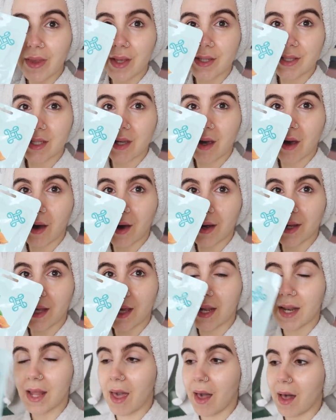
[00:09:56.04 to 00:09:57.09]
this is a honey
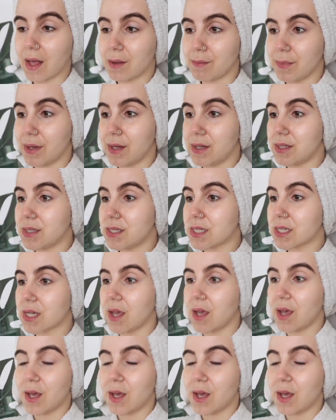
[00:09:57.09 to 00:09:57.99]
and almond